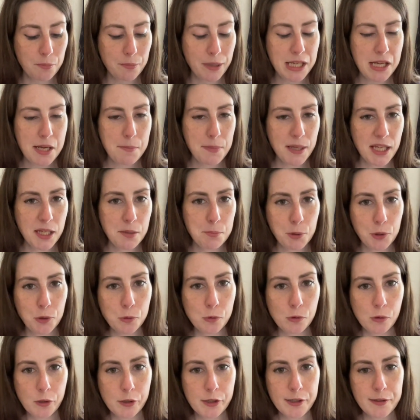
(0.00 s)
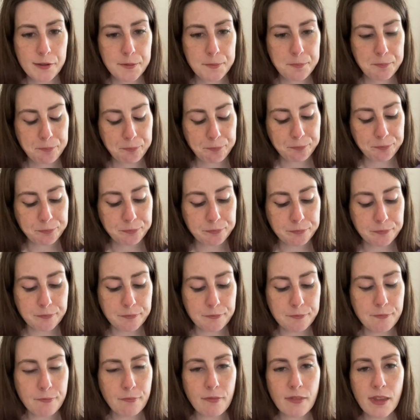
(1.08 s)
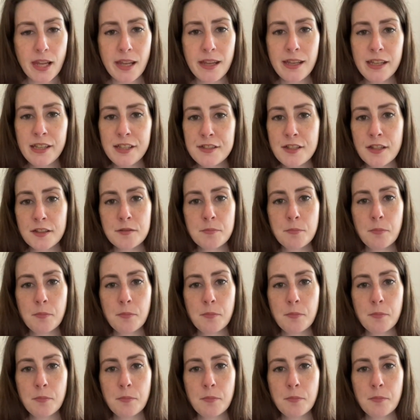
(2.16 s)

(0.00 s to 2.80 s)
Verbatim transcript: many people. It doesn't